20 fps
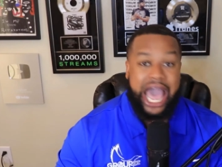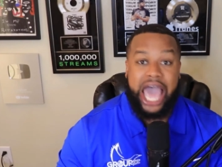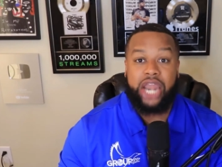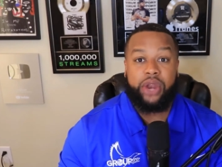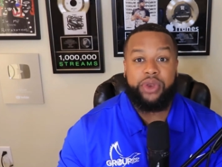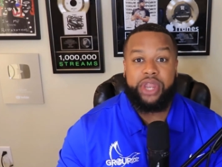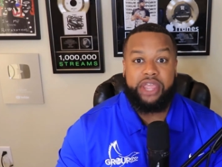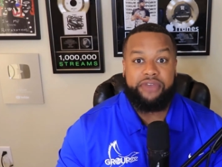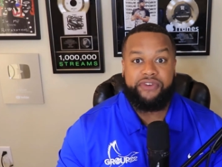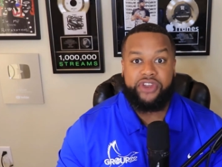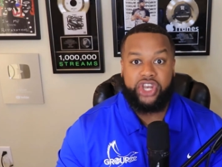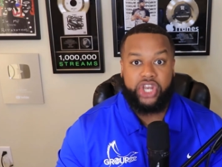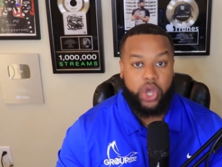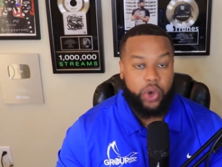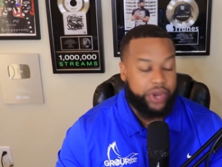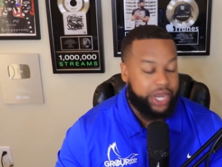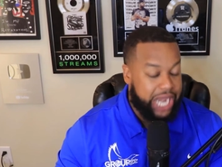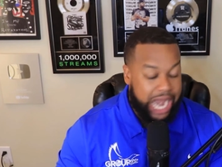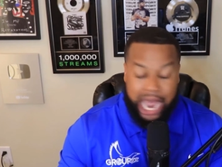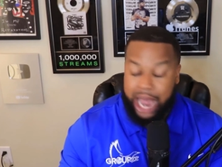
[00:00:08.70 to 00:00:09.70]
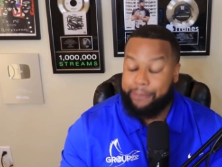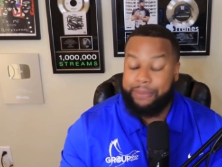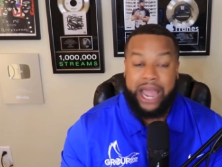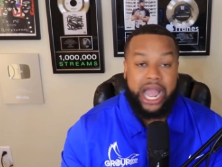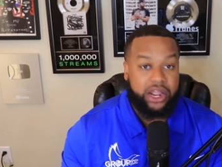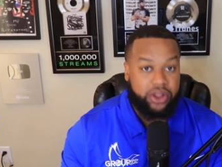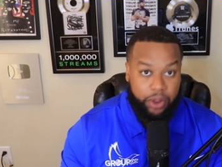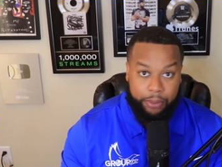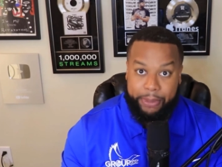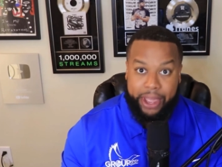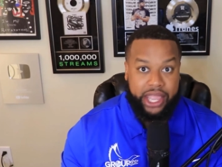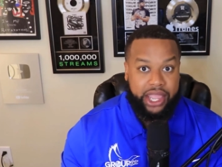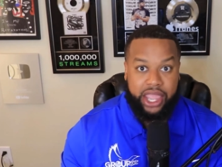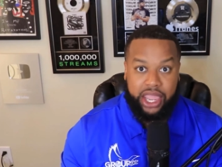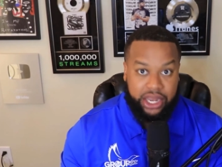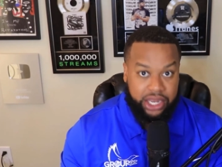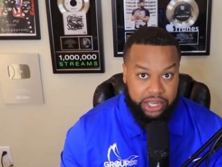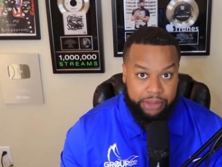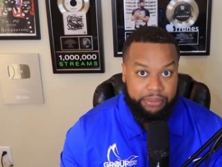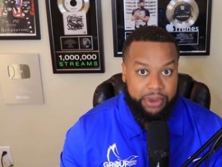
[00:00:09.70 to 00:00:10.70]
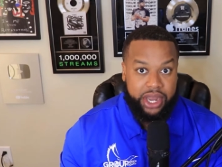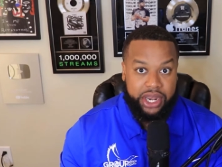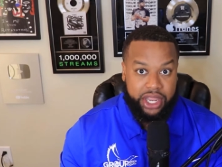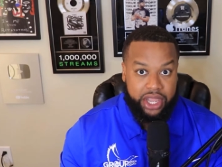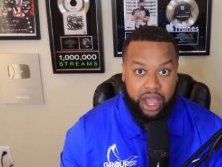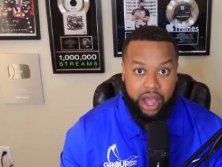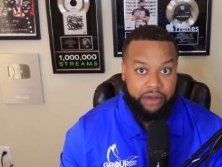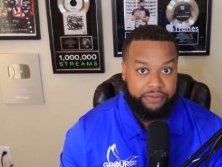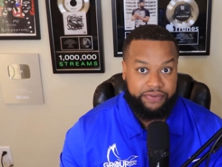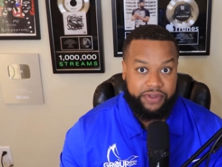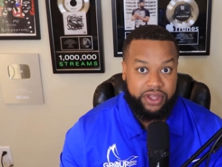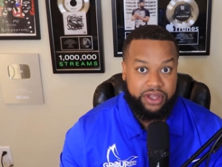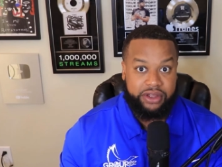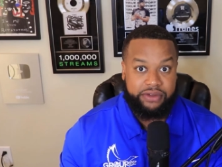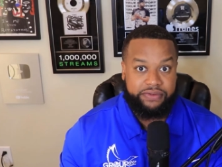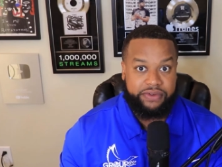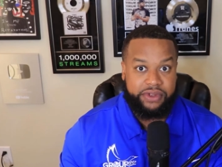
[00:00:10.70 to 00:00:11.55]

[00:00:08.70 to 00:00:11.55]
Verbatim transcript: that I don't even know that I'm not gonna make any money off of